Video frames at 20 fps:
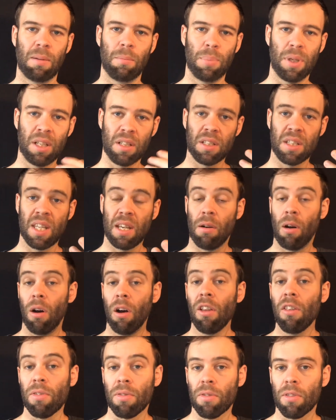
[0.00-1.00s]
because they're
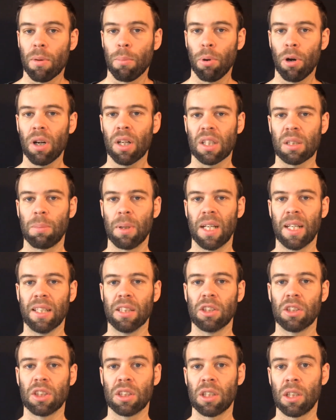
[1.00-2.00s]
on the product
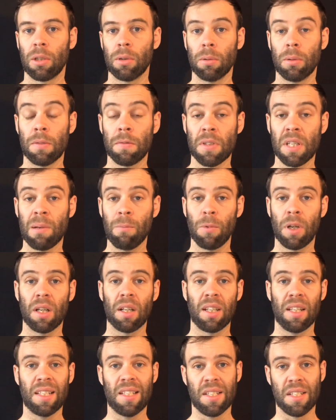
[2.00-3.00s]
page. So if
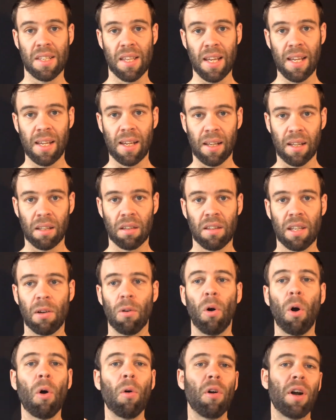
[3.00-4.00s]
someone is there, they're
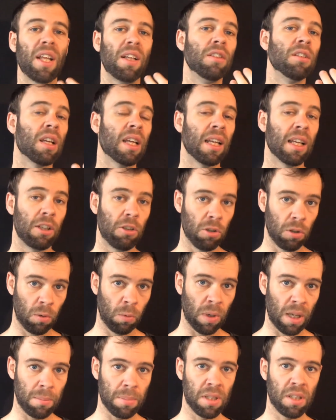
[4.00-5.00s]
already looking at your
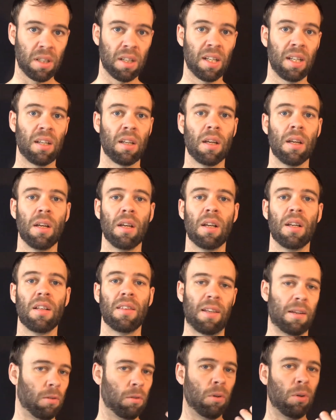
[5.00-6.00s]
website,
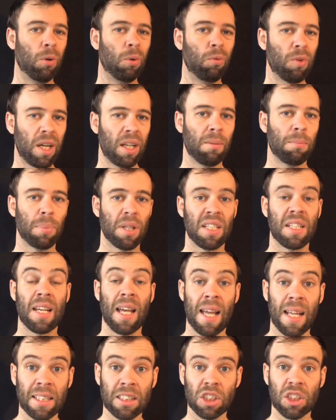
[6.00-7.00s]
they're already
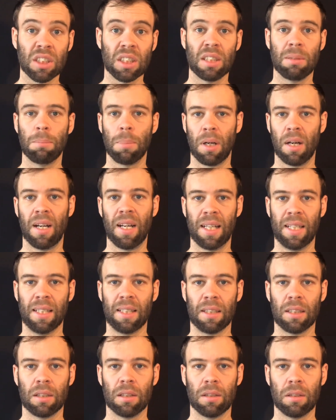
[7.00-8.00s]
potentially buying.
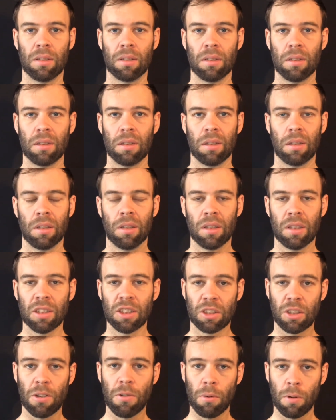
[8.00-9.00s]

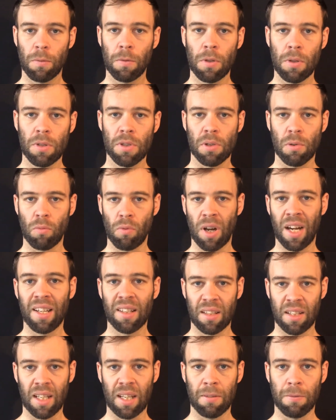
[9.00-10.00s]
So the reviews are
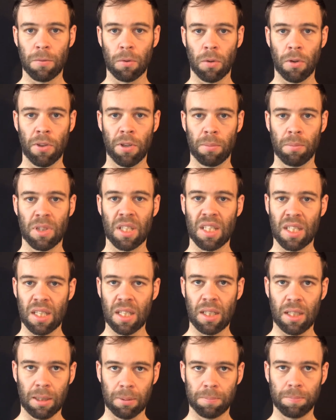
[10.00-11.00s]
right there for them to
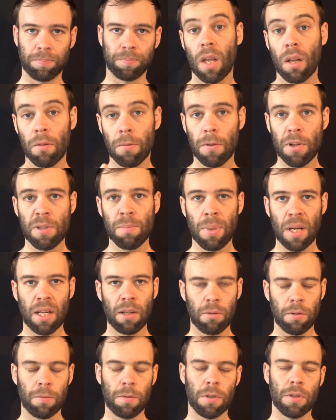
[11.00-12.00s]
see. First party
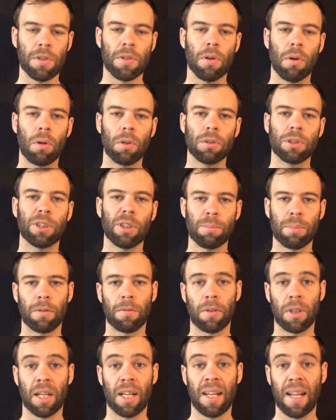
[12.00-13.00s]
reviews also
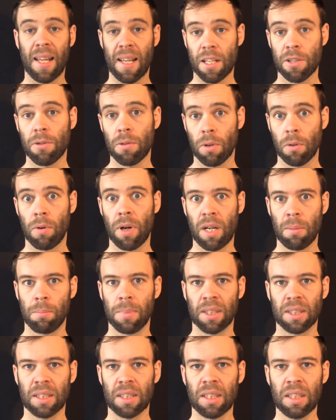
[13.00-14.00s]
provide extra
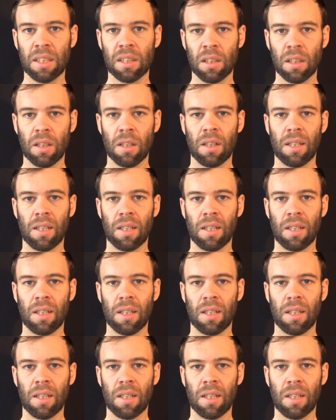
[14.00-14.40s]
credibility